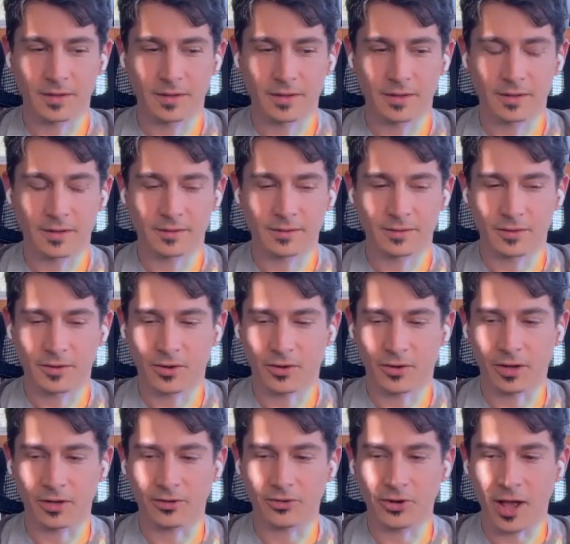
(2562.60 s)
securing
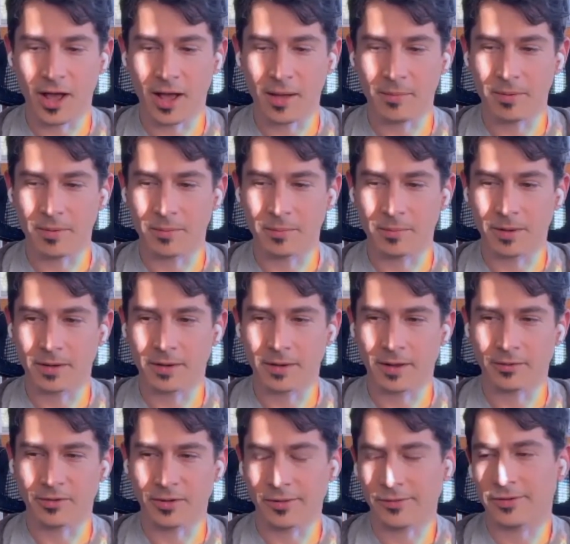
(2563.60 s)
a job, but
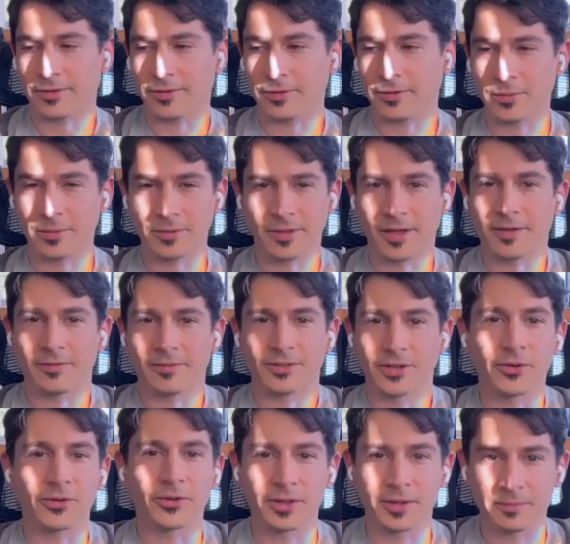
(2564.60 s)
not relevant to human life
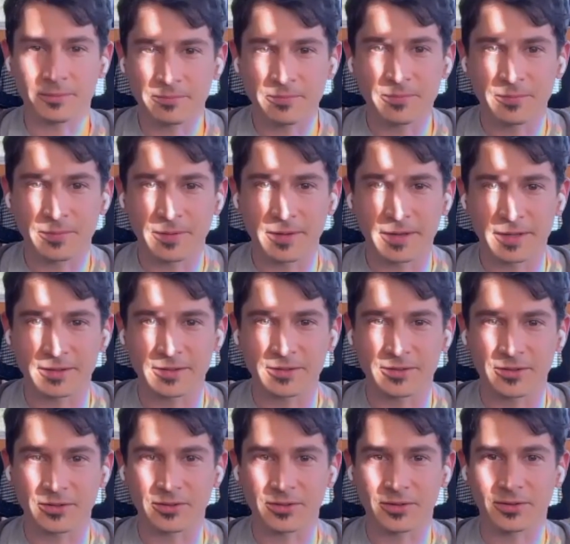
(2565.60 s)
generally. It's
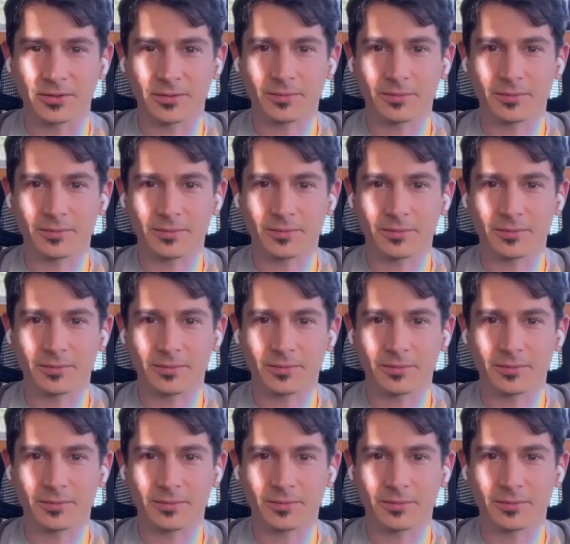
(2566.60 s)
just